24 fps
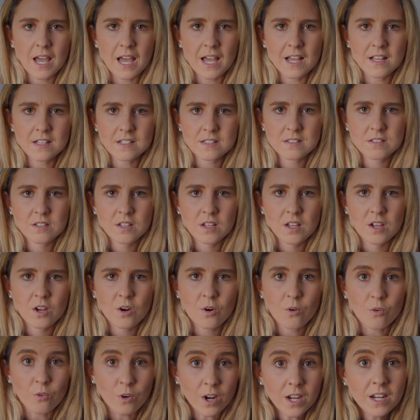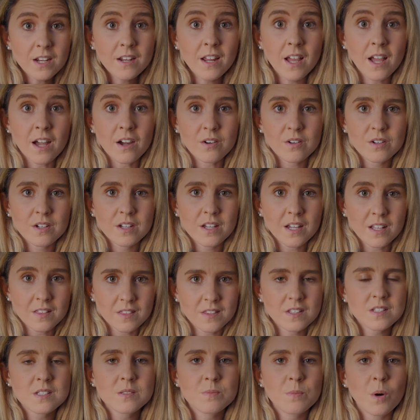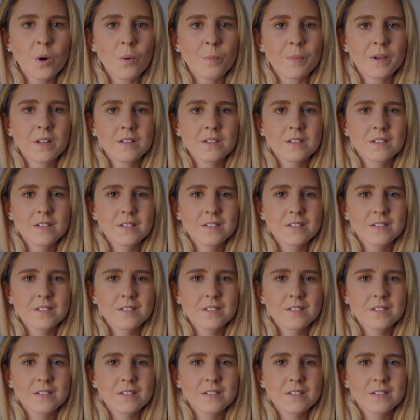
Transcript: has right now, at this moment.